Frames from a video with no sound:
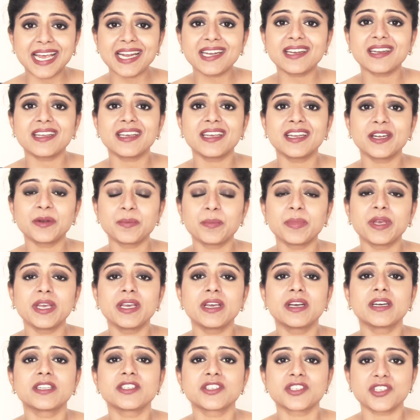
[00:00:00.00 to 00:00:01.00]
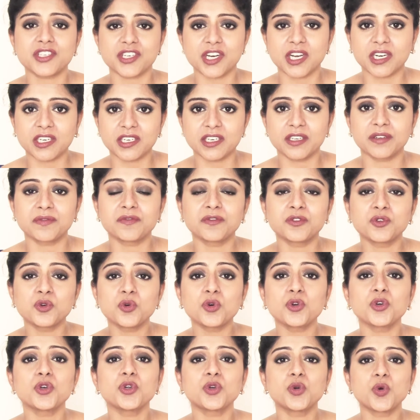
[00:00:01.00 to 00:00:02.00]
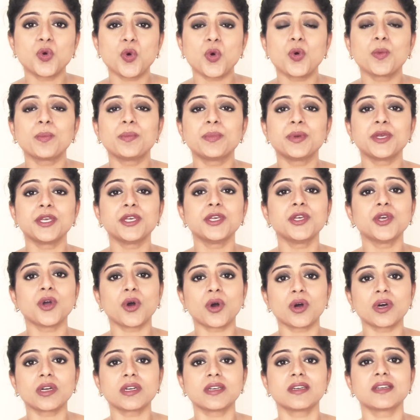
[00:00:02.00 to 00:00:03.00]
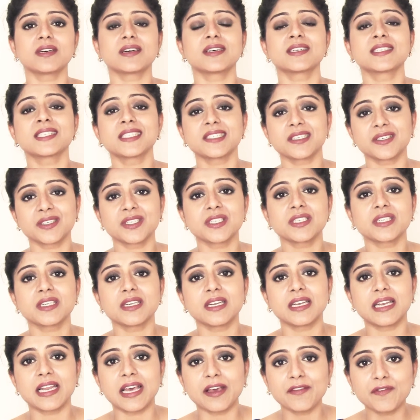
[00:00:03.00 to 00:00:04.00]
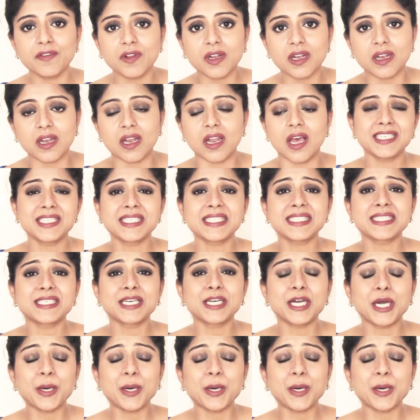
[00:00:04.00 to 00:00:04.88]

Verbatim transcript: let it be constructive. Don't go beyond a certain level. It's